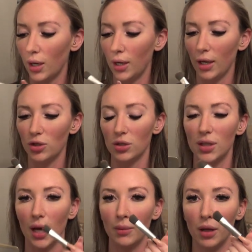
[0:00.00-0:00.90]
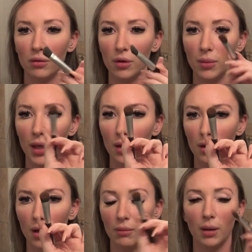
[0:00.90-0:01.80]
and I just dab a little bit
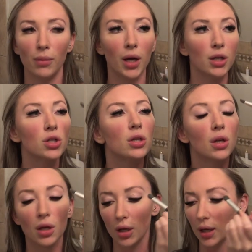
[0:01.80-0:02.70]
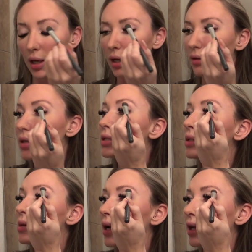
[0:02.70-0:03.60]
on my brush. And this
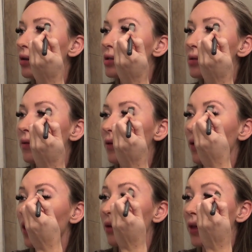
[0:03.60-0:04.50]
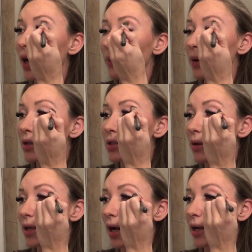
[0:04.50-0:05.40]
is what I use for the upper. So
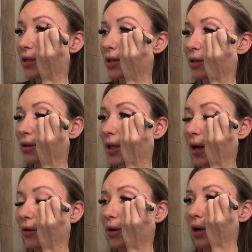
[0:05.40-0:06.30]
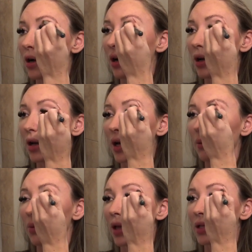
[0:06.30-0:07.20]
I kind of start on the outer and I
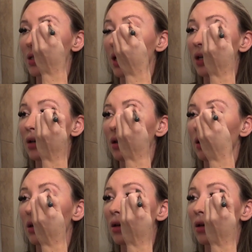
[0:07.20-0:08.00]
blend in